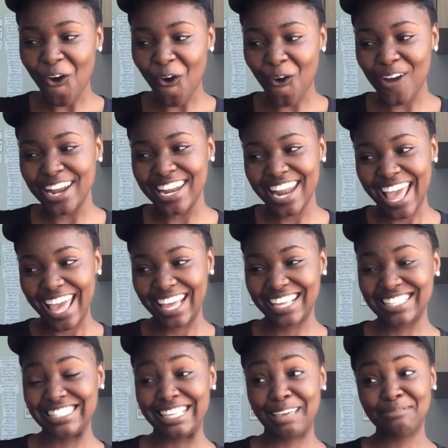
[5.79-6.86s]
on
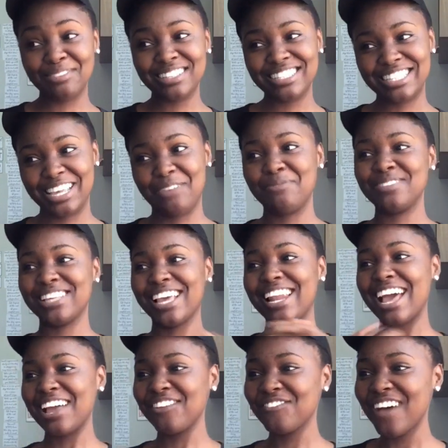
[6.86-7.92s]
exam tips
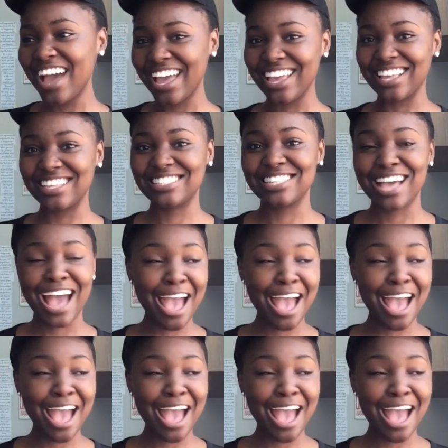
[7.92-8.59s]
and advice.